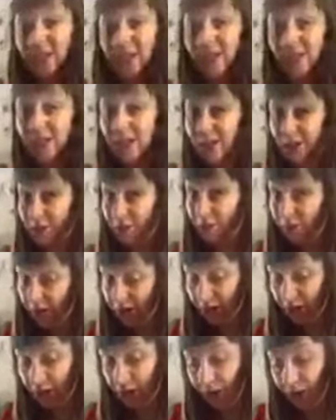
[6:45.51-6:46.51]
You can write
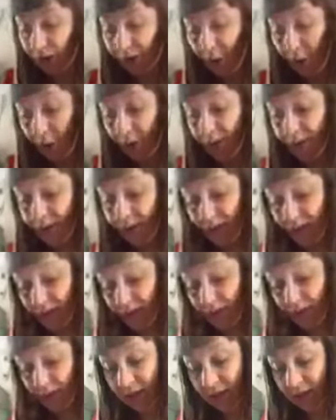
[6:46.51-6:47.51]
cut on fold,
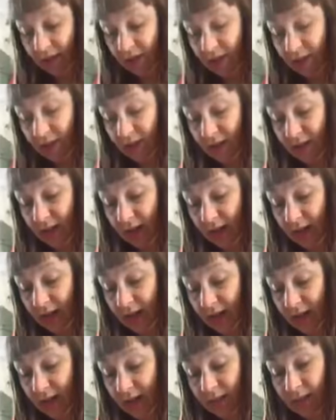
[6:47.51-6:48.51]
or you can do this sign
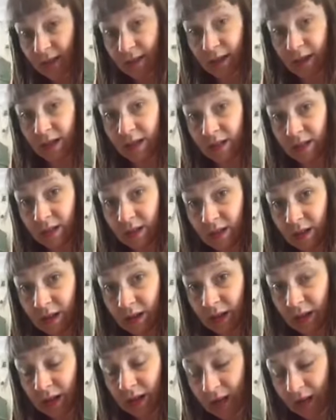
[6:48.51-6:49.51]
as I'm going to show
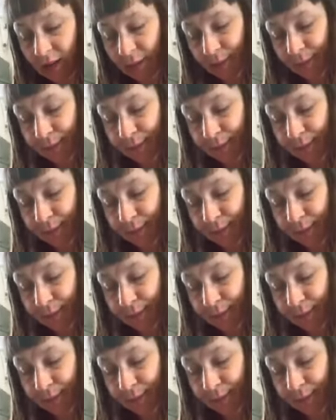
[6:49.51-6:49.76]
you now.